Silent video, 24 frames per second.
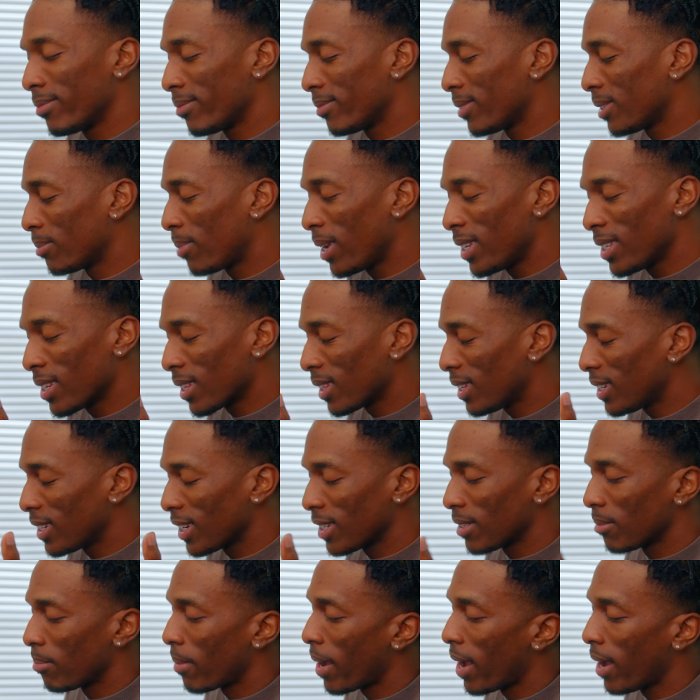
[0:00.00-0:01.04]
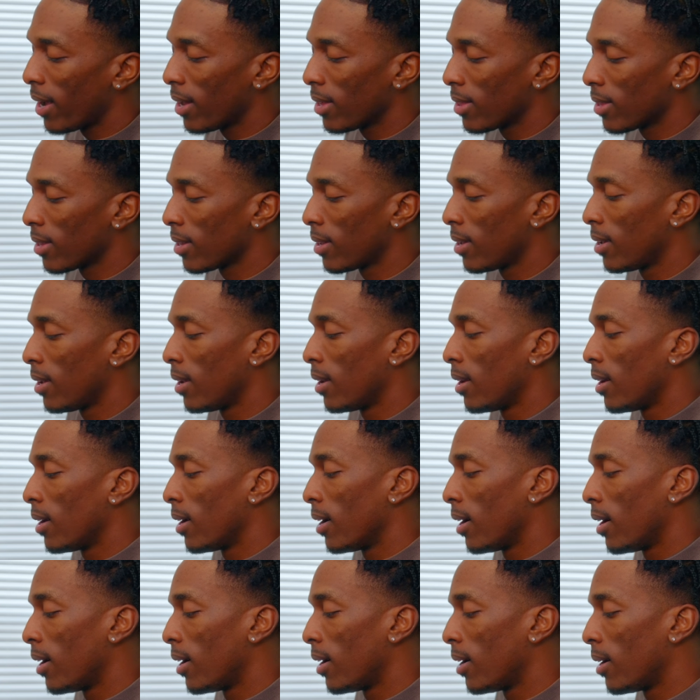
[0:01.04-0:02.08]
it's basically just math.
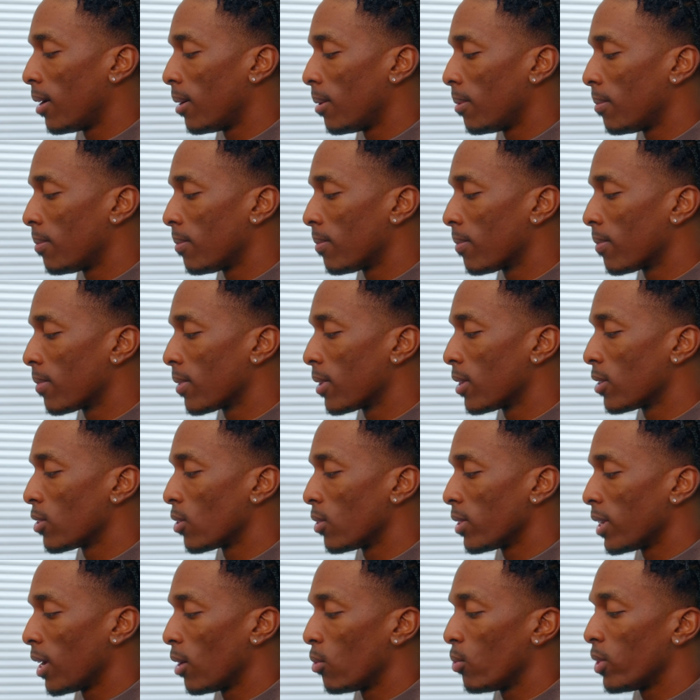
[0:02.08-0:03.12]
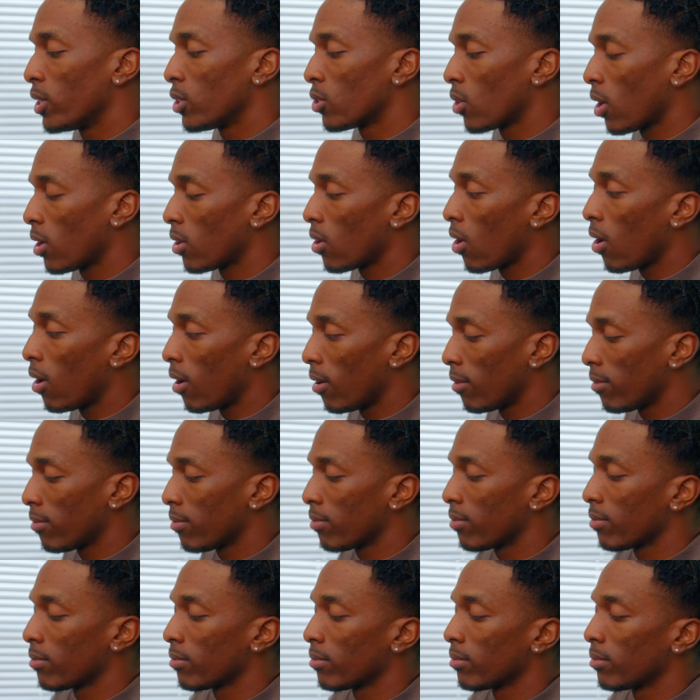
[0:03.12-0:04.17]
So yeah, we start
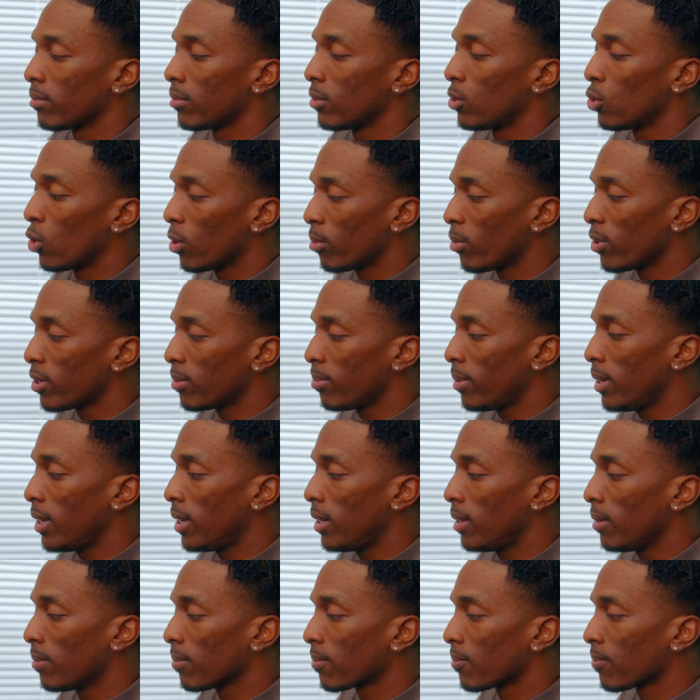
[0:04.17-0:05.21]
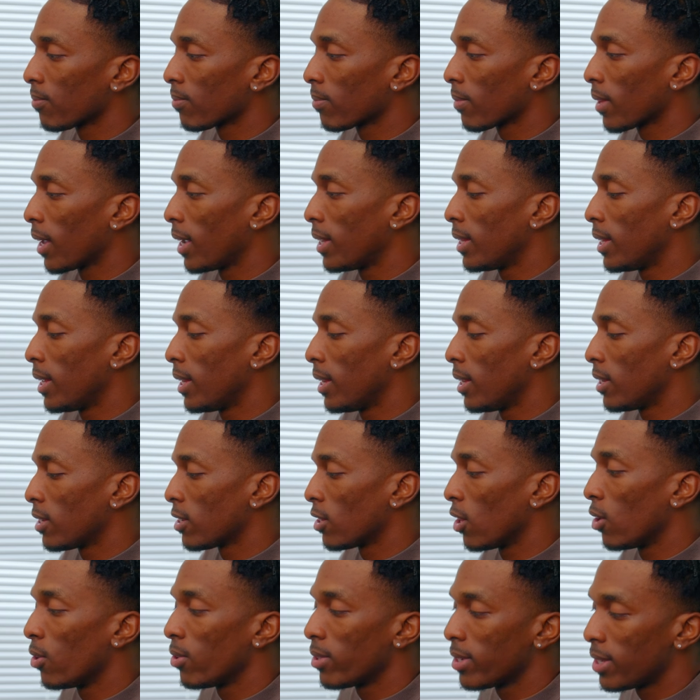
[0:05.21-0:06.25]
off normal speed and then it
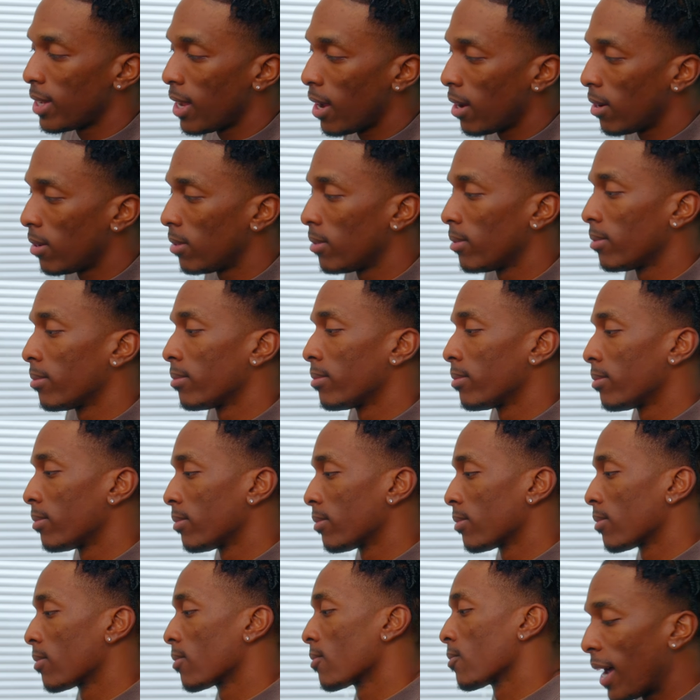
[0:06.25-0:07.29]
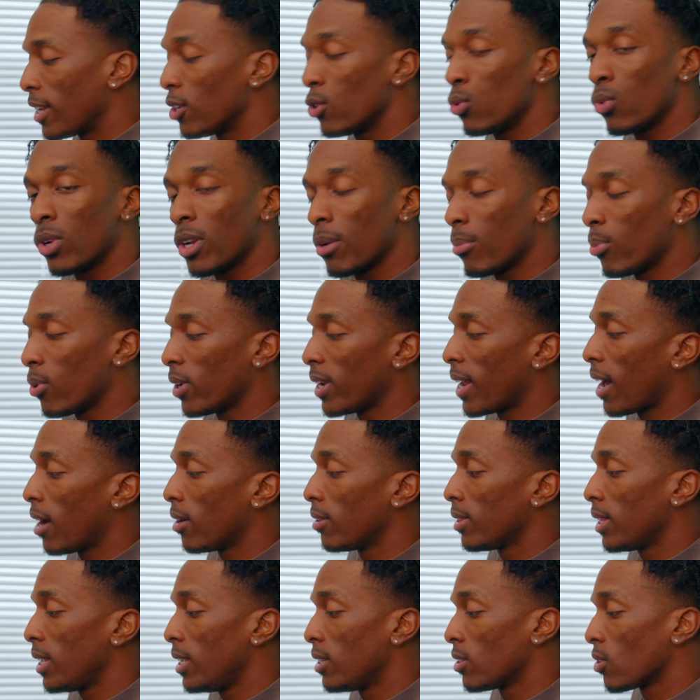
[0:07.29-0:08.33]
slows down. I do want to point
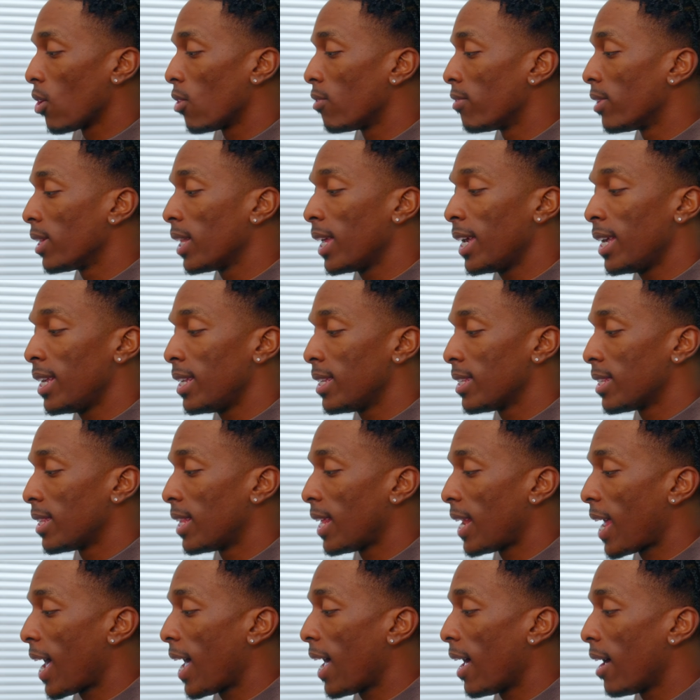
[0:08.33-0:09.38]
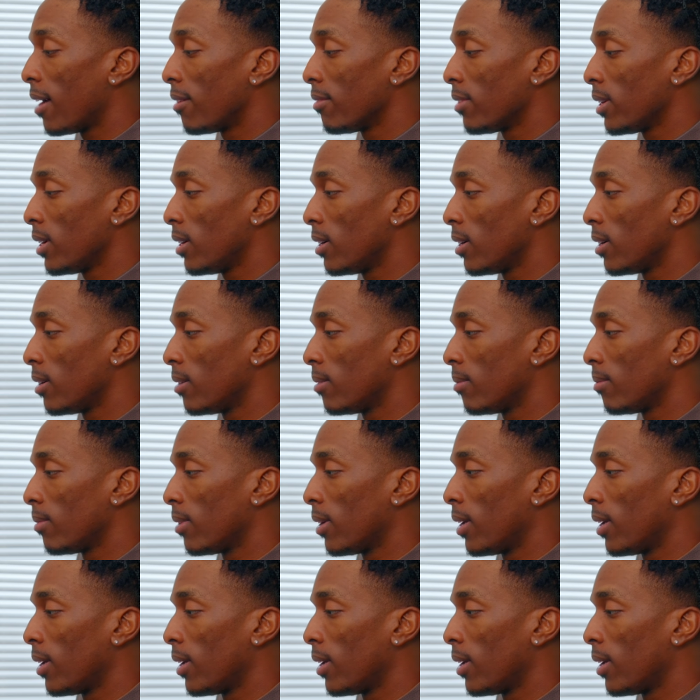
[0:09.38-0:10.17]
out these overlays that I have here,